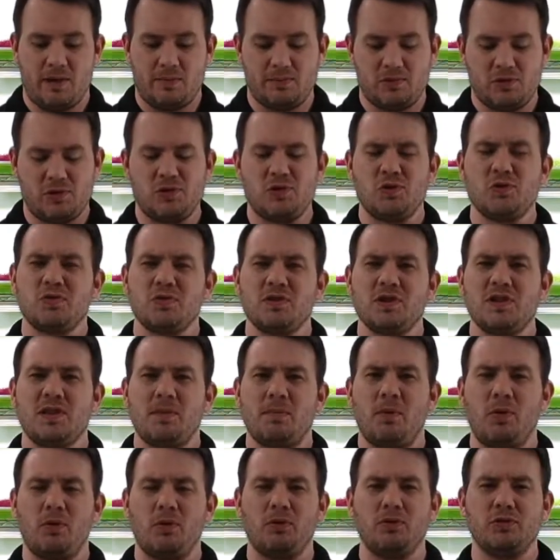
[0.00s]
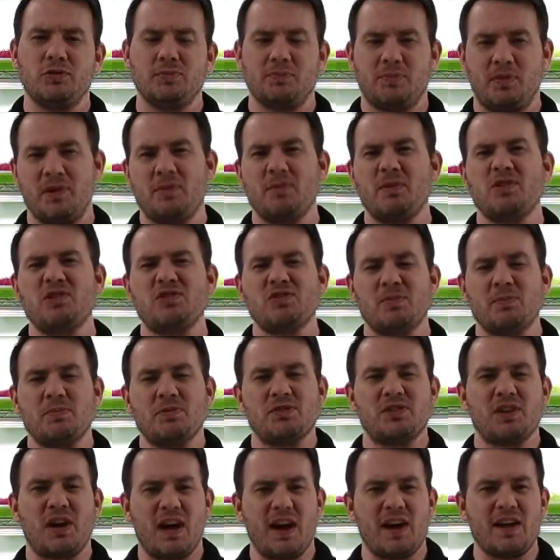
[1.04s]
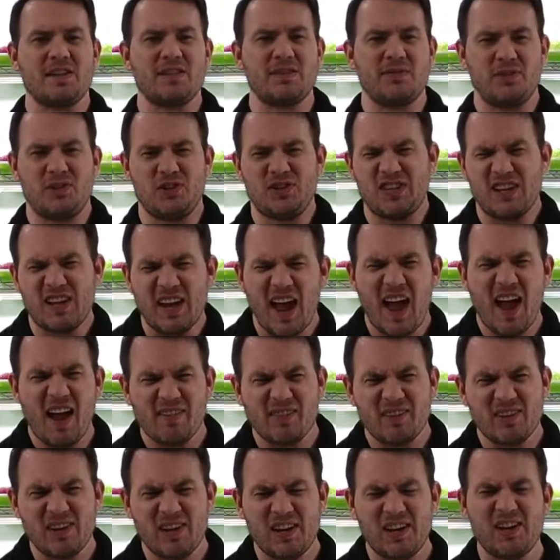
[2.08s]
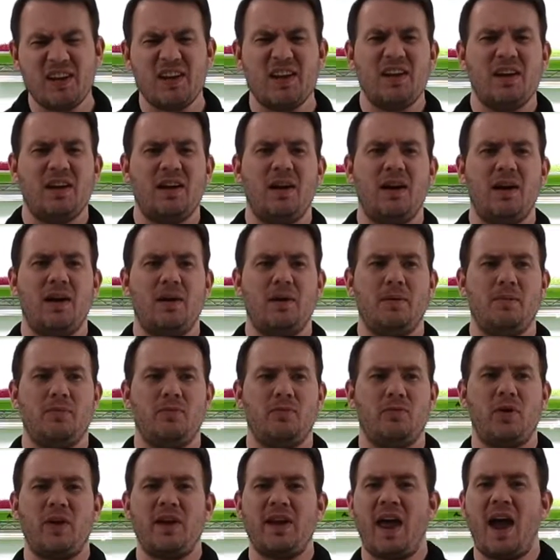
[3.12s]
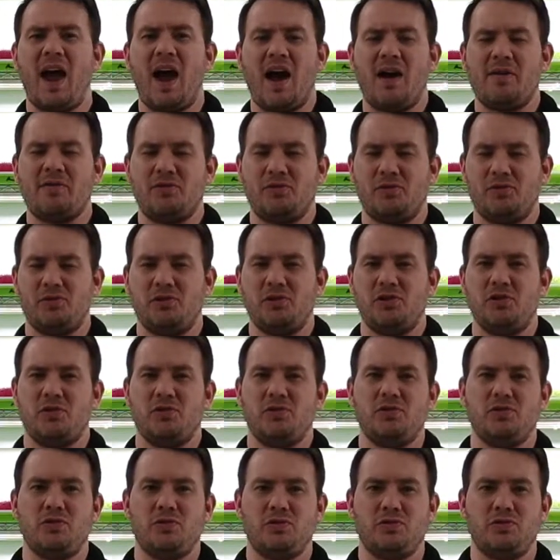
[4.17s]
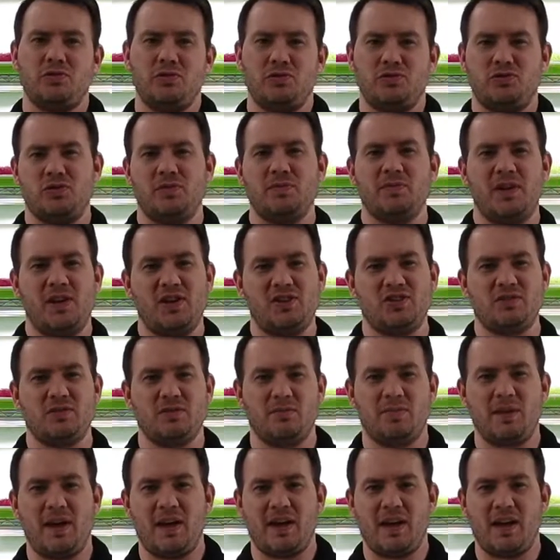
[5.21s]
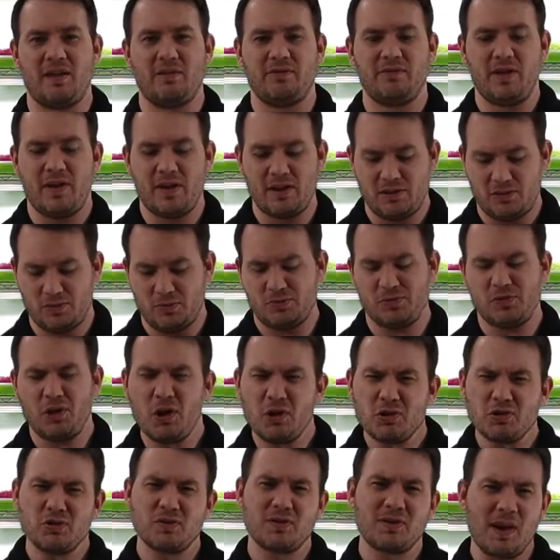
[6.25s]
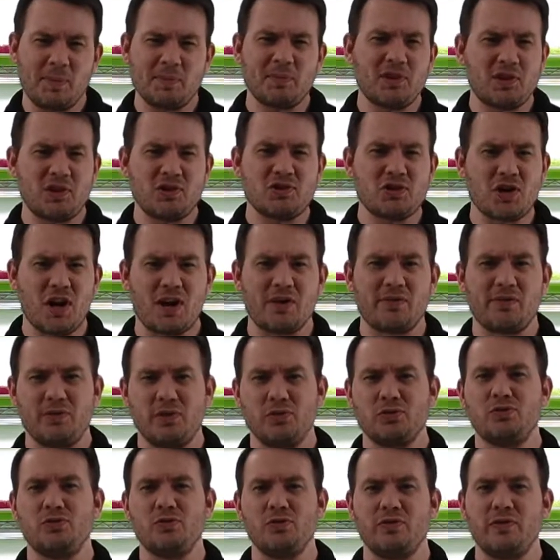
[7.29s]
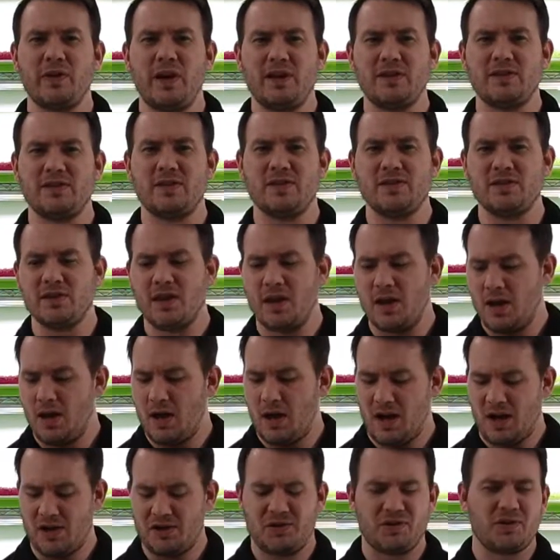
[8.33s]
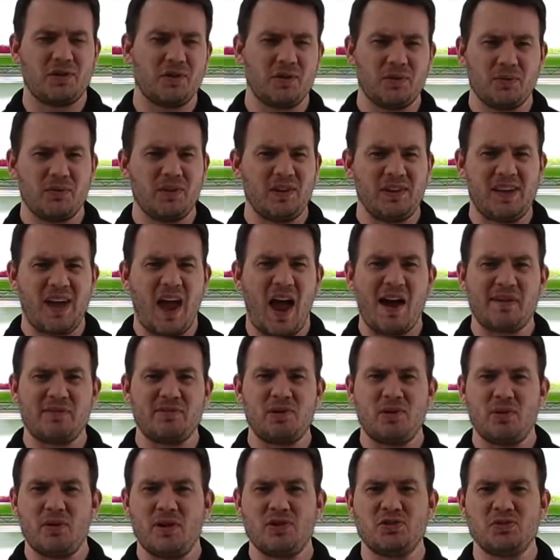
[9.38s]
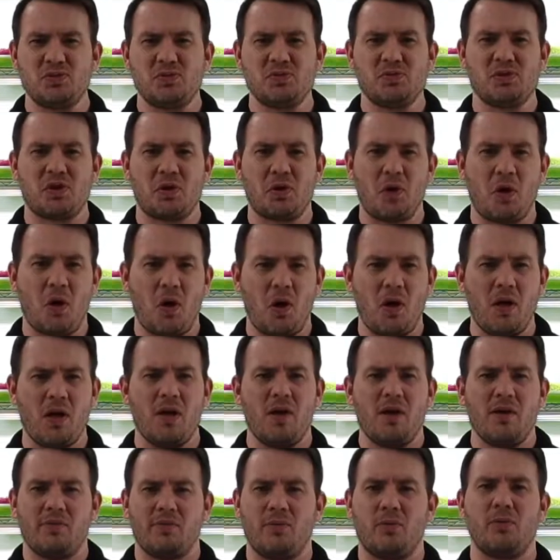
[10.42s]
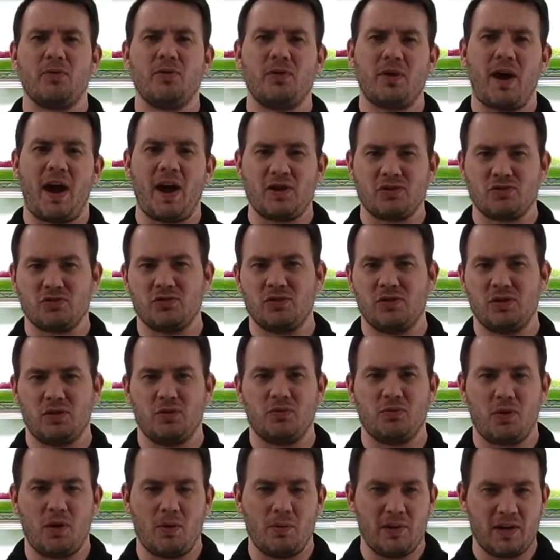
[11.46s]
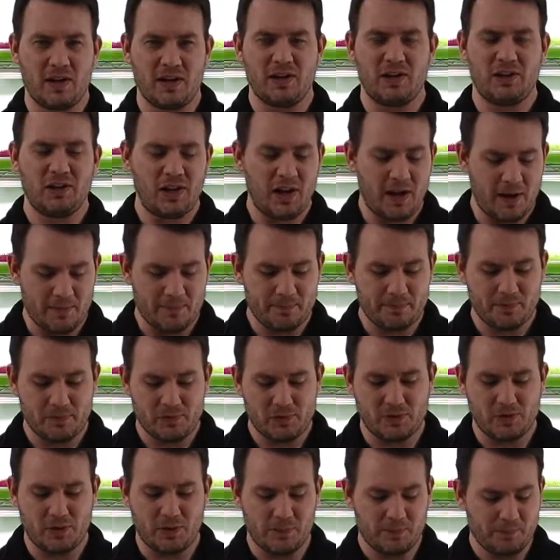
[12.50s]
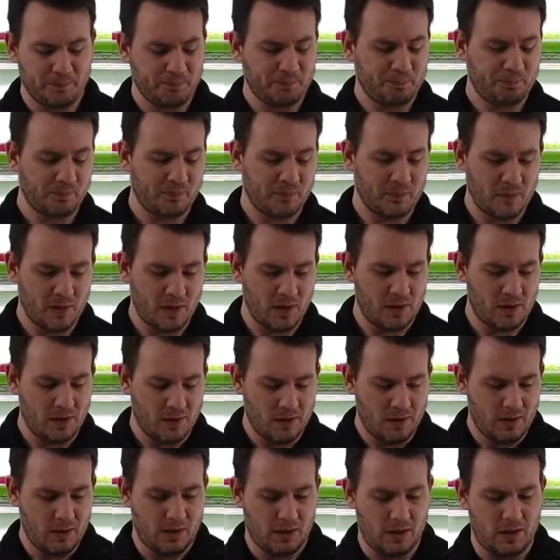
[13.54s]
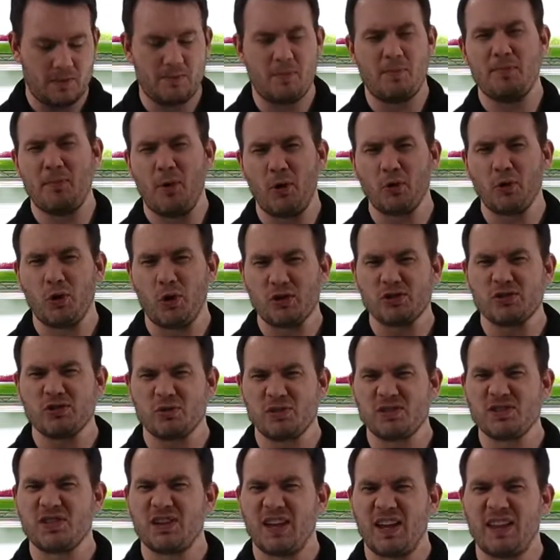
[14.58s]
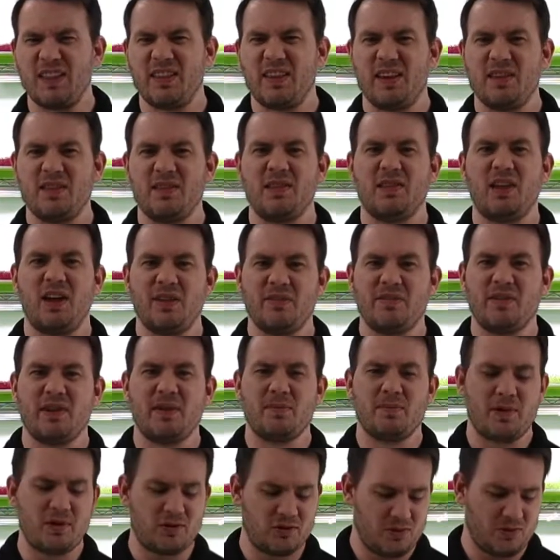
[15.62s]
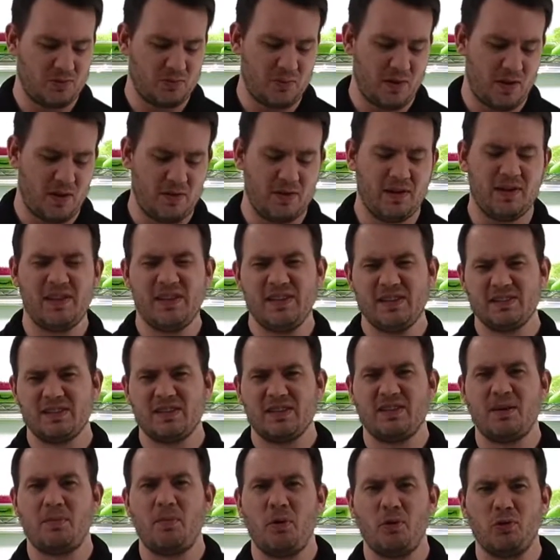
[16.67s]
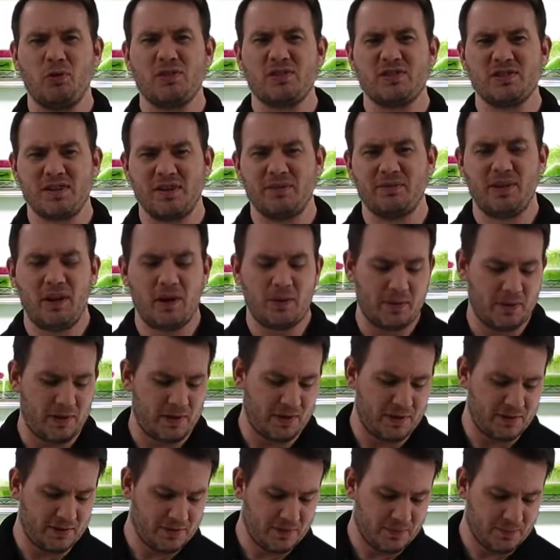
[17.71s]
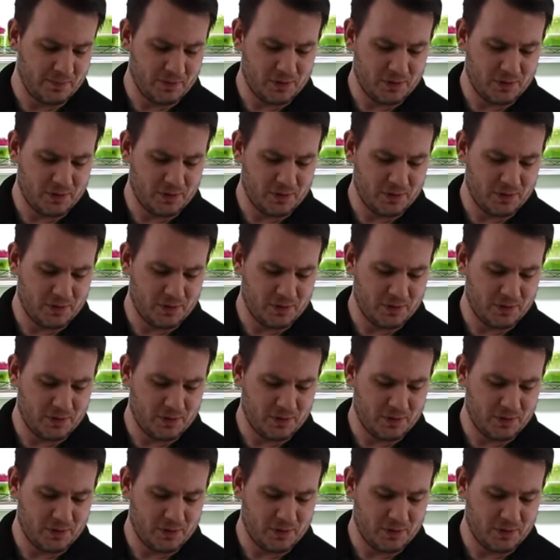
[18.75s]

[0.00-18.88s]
So usually the molds pretty much subsides if you did have any right after, you know, your germination and blackout phase. So as long as you kept it in check for those 2 phases, you're going to really have no issues at all for when you're actually growing in the light. So mold also doesn't like light very much as well, at least the mold on sunflower, that is.